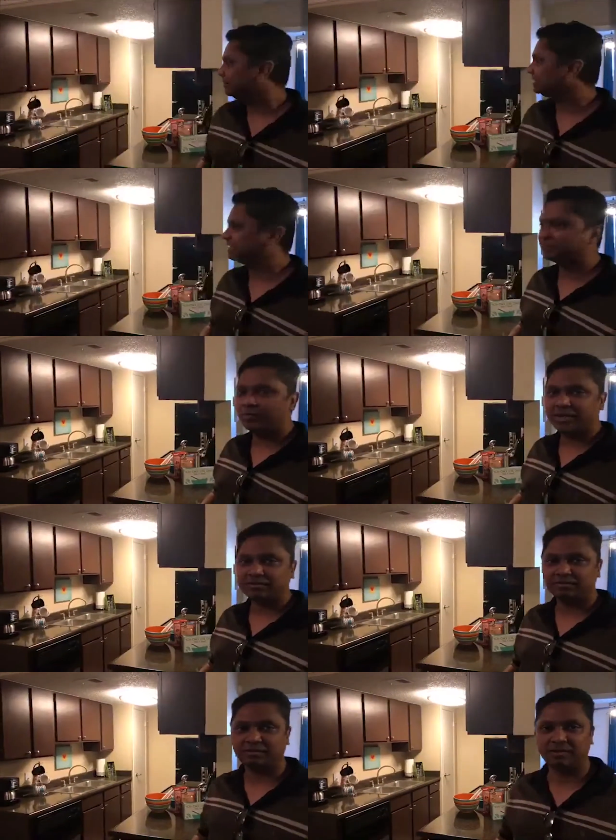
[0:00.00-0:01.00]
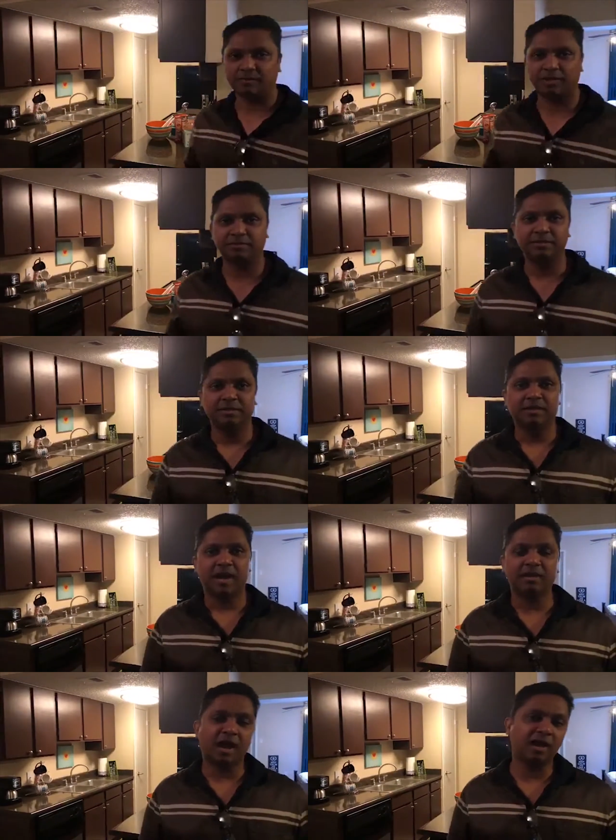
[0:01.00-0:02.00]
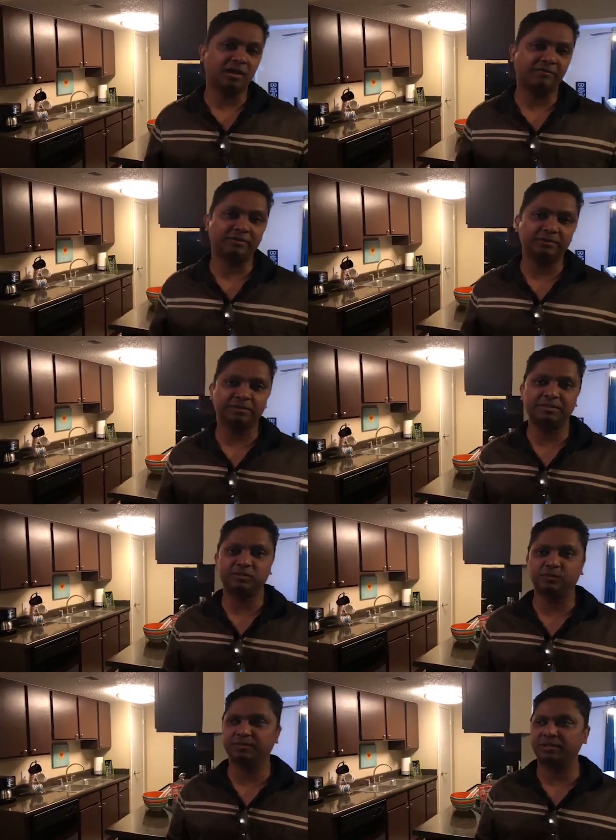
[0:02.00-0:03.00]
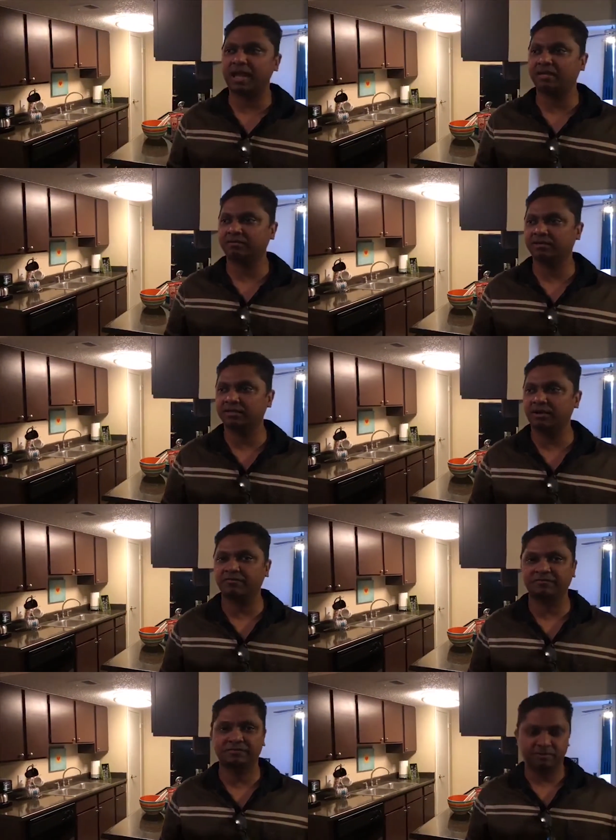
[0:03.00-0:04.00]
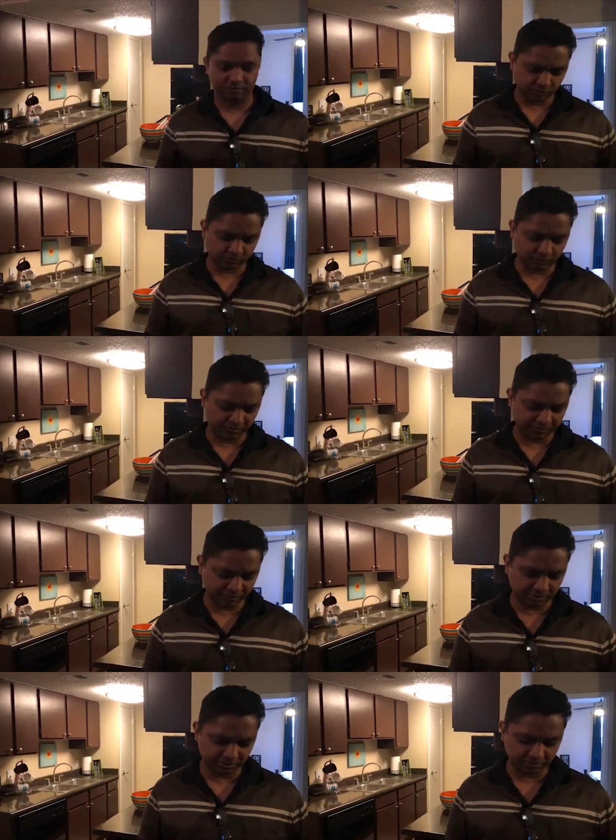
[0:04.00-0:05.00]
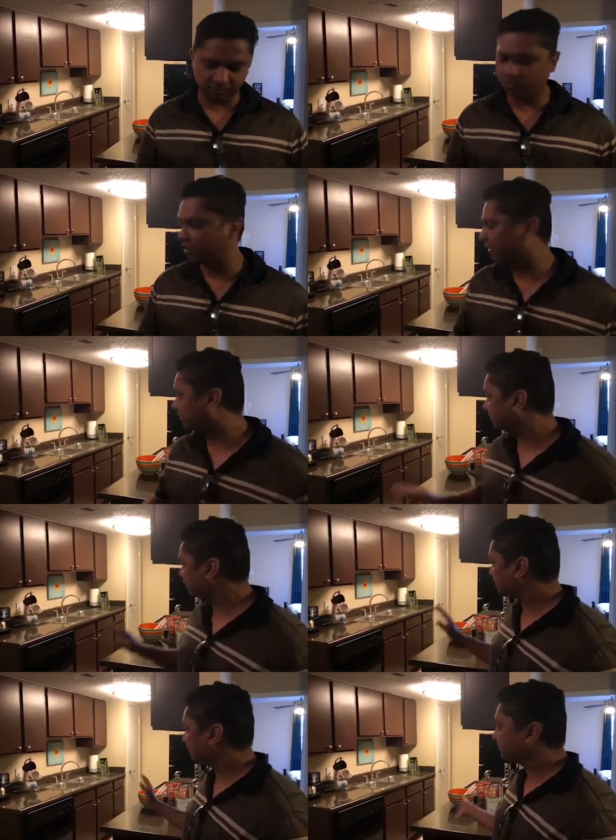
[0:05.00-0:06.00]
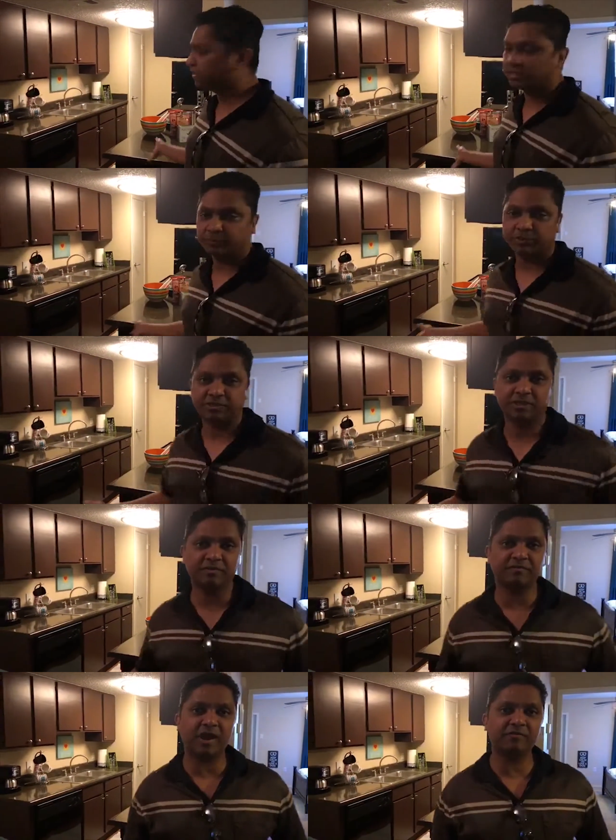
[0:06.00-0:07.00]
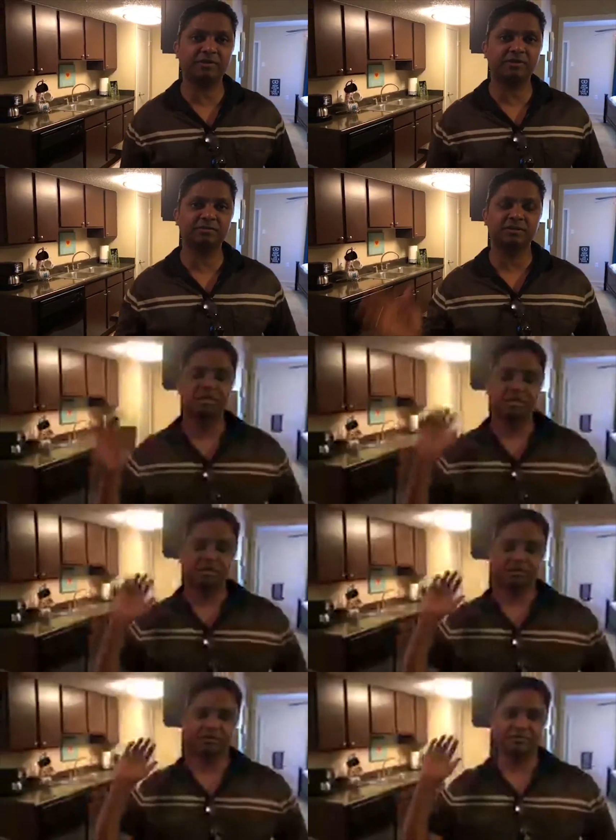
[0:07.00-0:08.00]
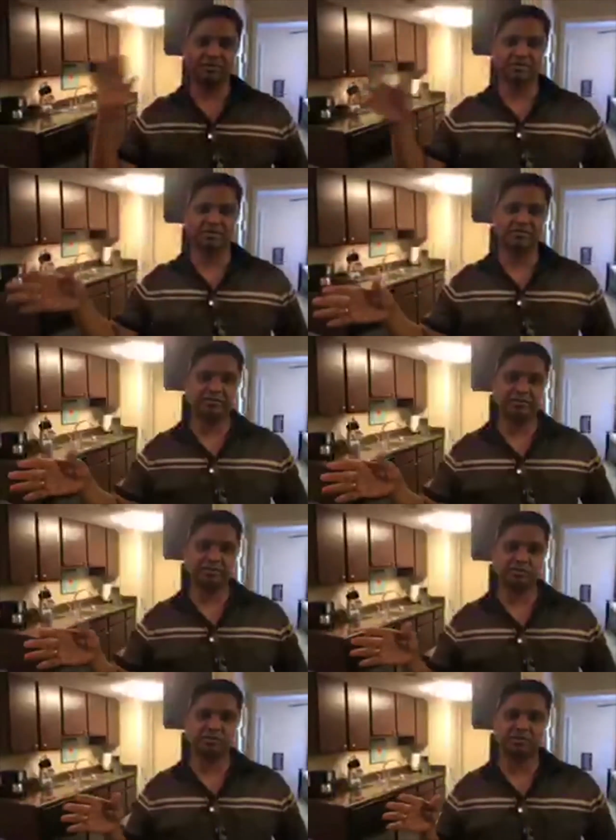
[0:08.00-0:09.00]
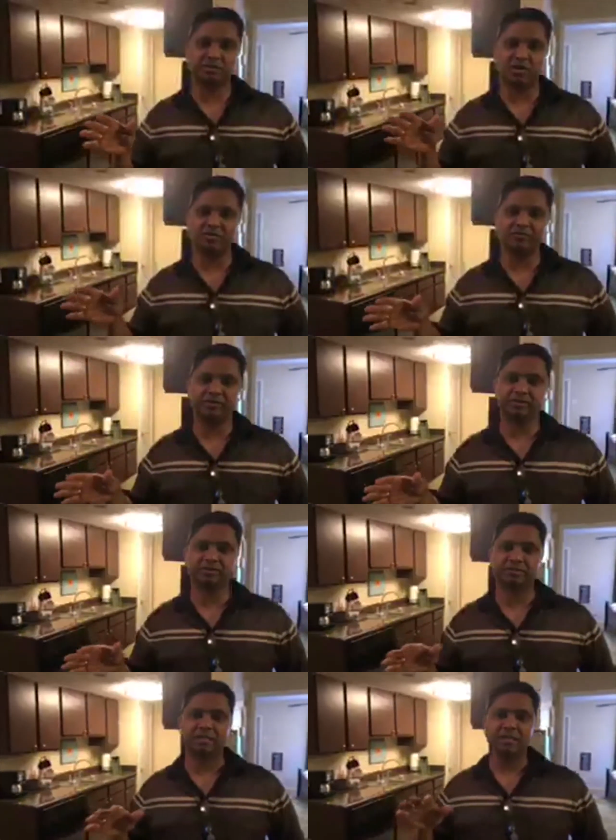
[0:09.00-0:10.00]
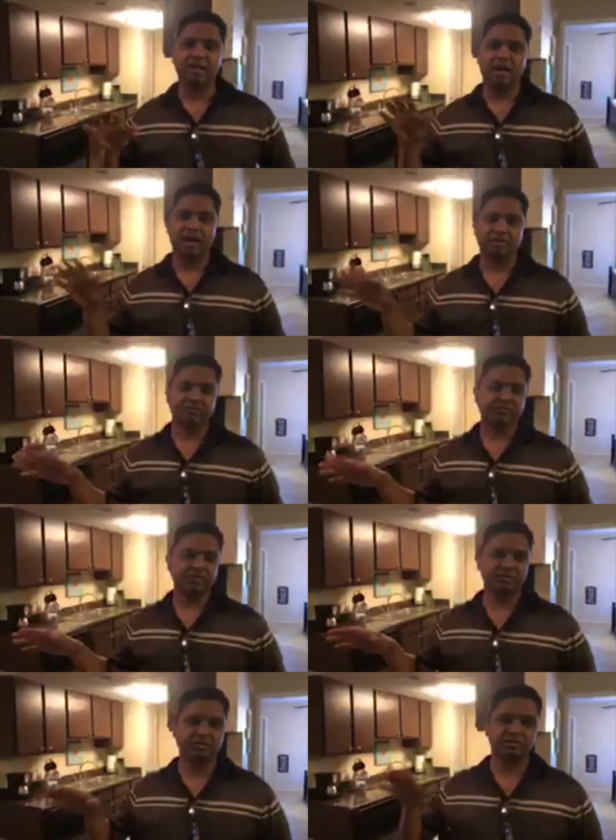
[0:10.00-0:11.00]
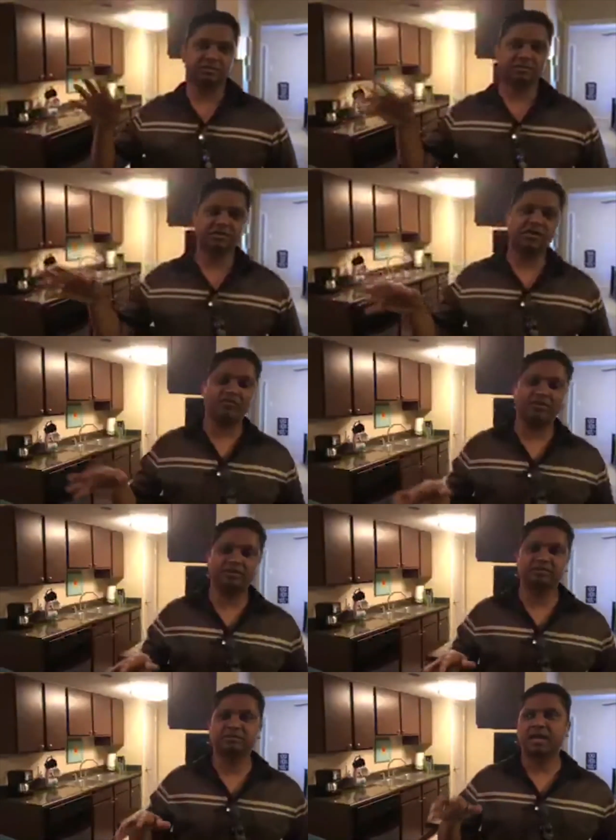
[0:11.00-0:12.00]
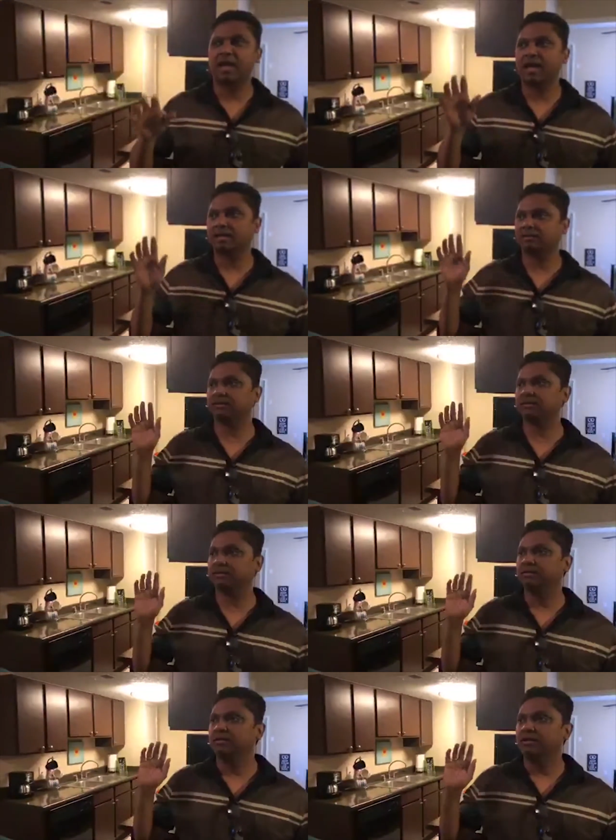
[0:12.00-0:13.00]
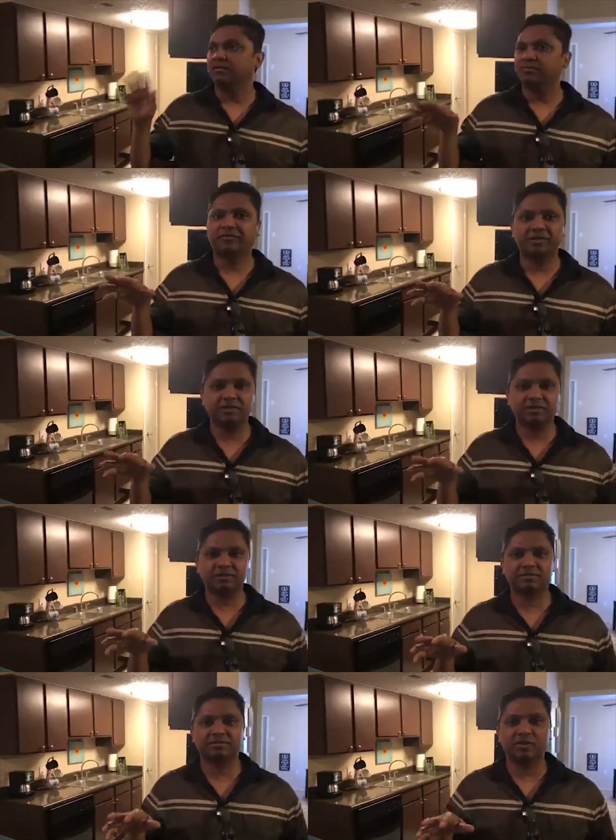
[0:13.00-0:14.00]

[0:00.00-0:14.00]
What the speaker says: misinformation here, but at a high level, this should be accurate enough. So you have seen what are the things that are being depreciated in 5 years. You have seen 7 years, which is the office and the furnitures inside the office, and the 15 years